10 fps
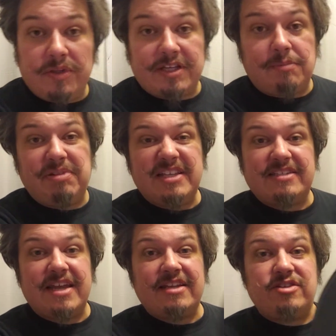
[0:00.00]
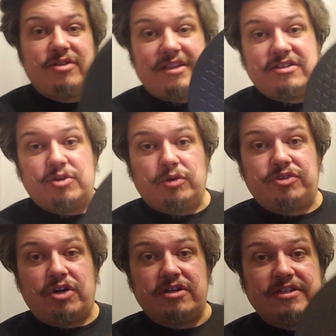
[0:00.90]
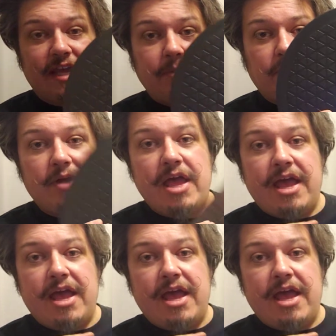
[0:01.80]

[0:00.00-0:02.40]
with the complete set is you get this cool turntable.